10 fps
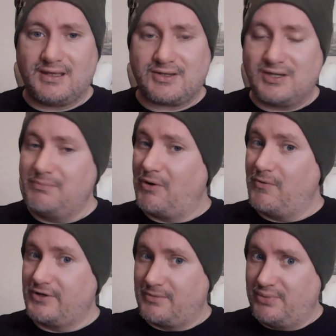cheap on
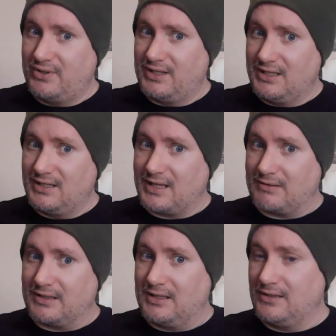what they're putting in
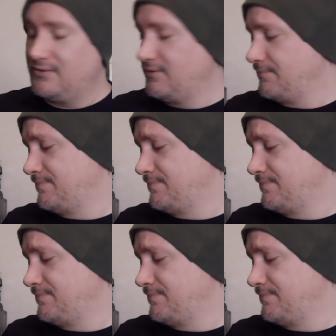nowadays.